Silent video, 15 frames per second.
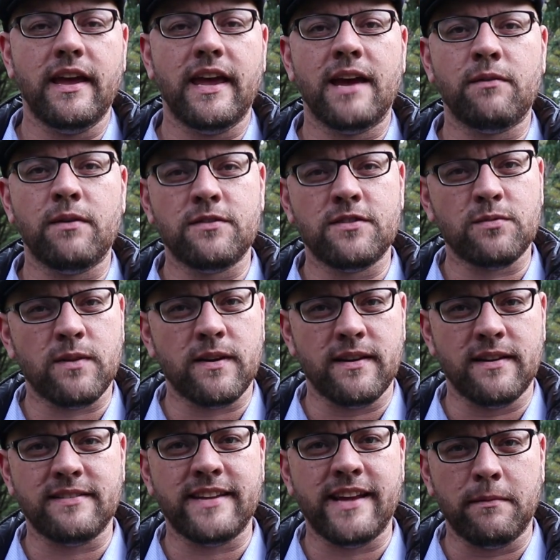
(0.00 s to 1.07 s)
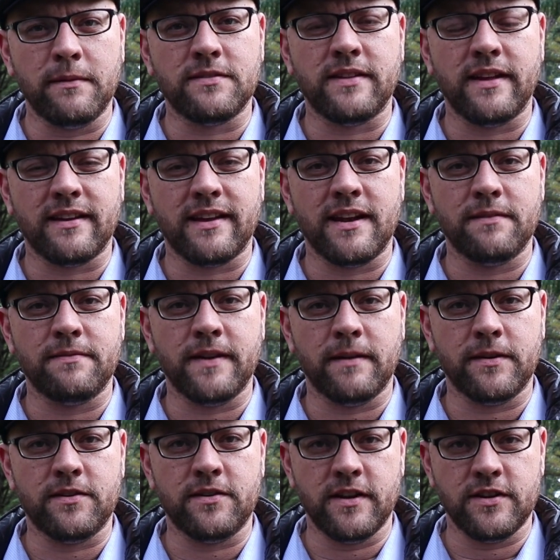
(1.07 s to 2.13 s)
And we just wanted to establish that kind of
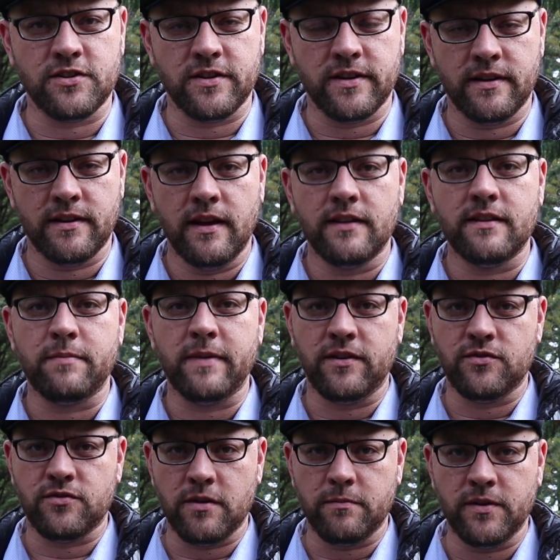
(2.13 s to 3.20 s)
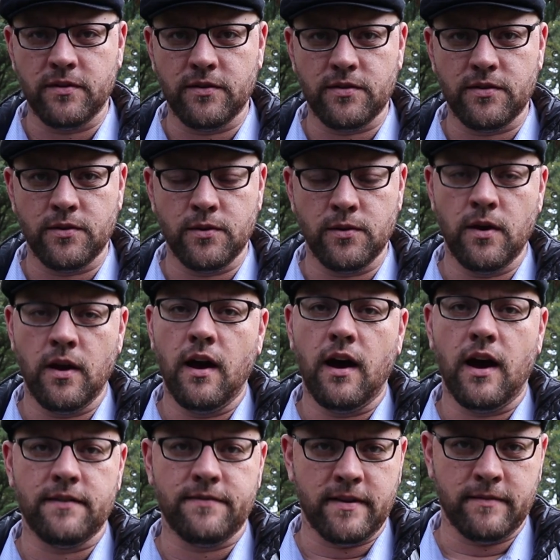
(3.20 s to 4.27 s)
family tradition to pay tribute to
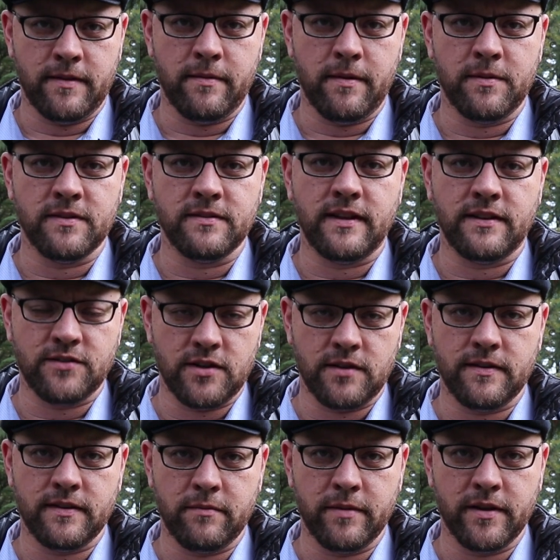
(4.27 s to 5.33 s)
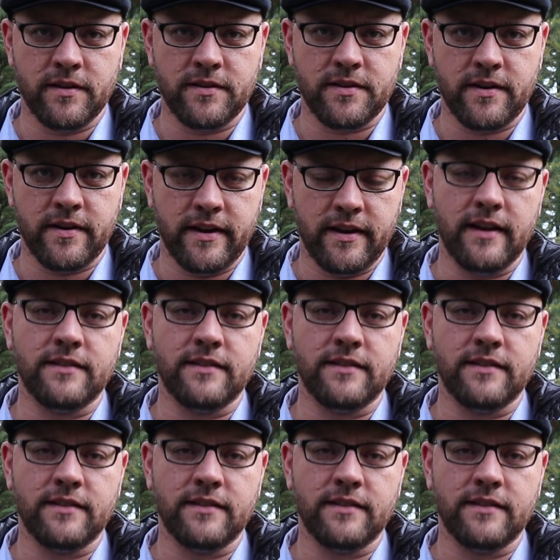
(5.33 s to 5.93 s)
our family members that served in the military.